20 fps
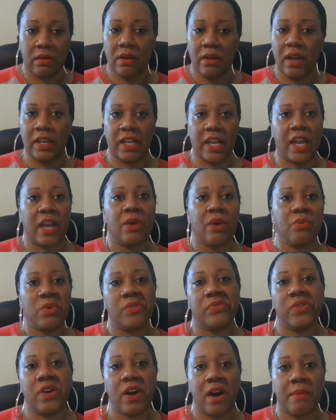Again,
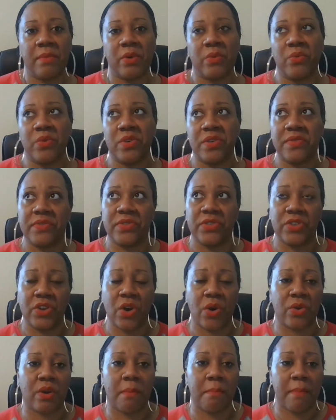with coming with
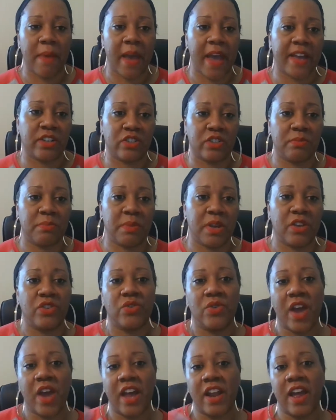donor management,
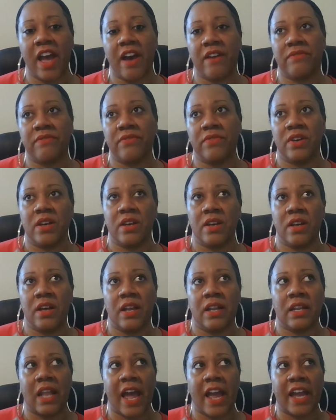you got to have
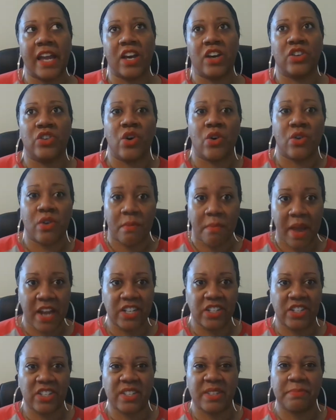like a donor
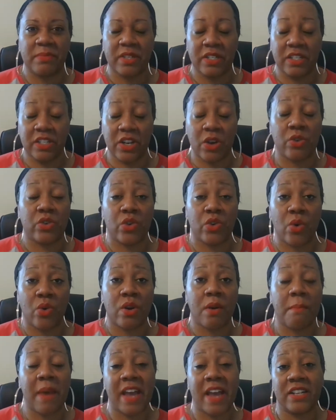
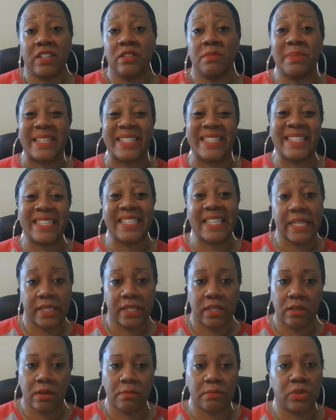management
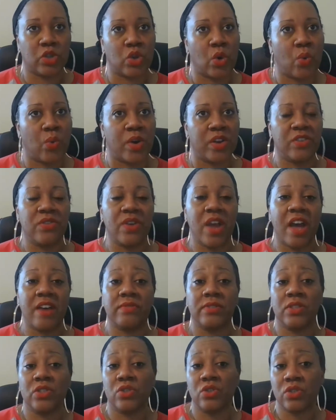system. So whether you have
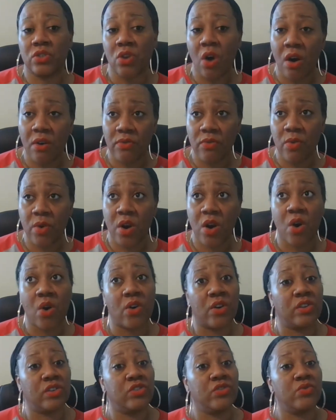software
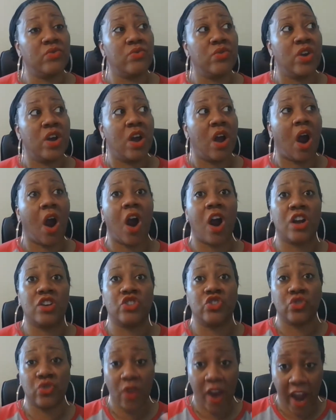or you are
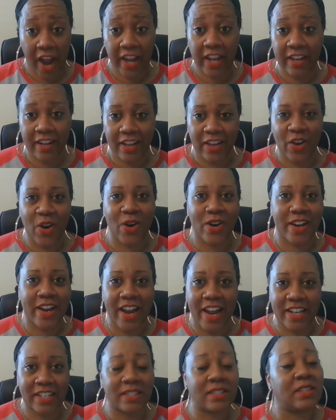tracking it on an
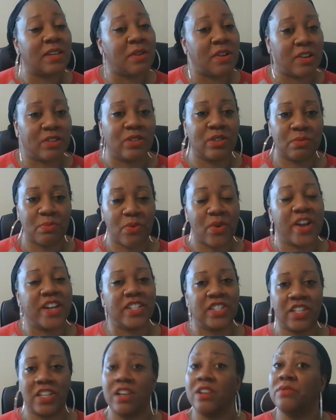Excel
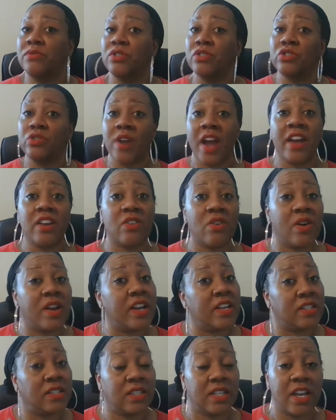spreadsheet, if you're tracking on an
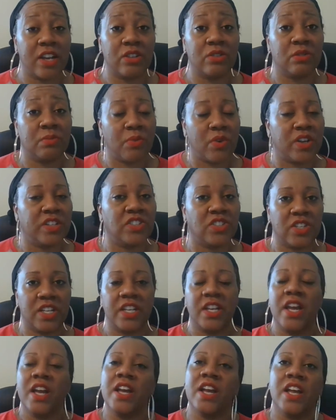Excel
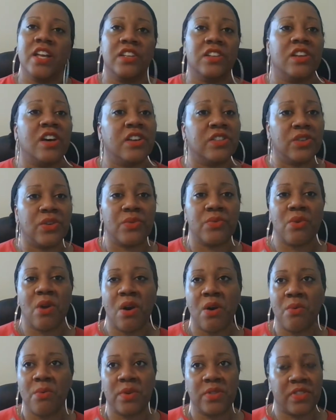spreadsheet, nothing
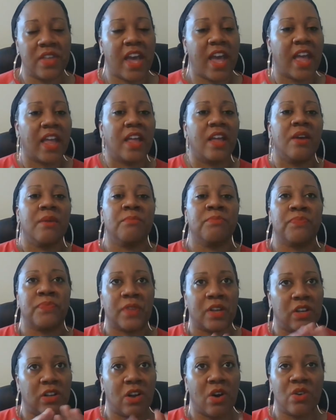wrong with that,
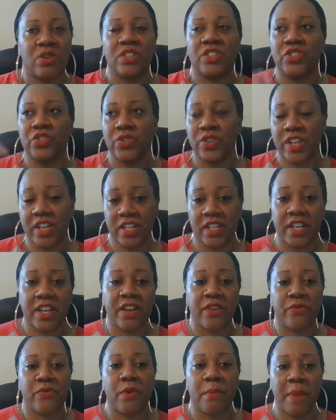long as you get the
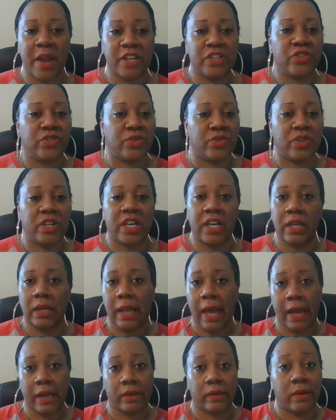information you need,
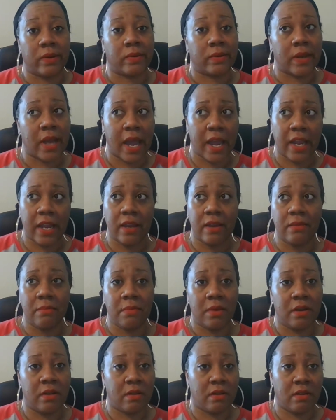like their name,
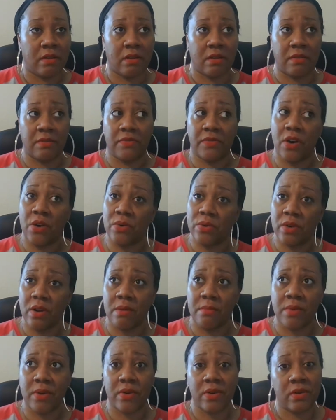a phone
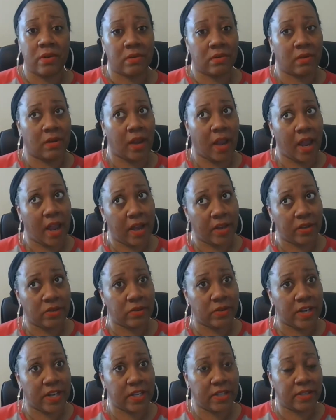number, their
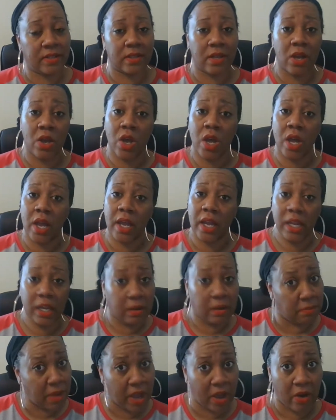address,
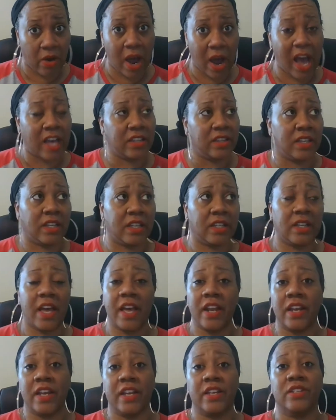email. I think
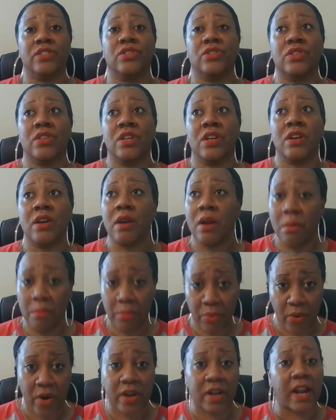that is
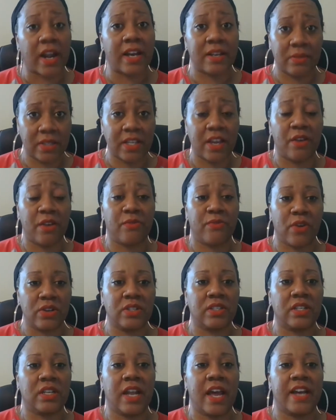important. I would say
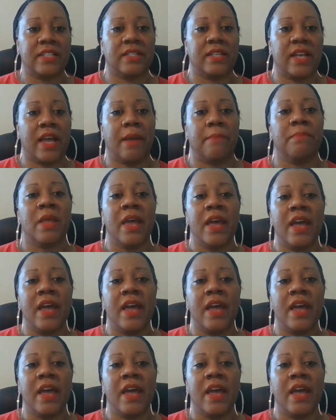first and last name.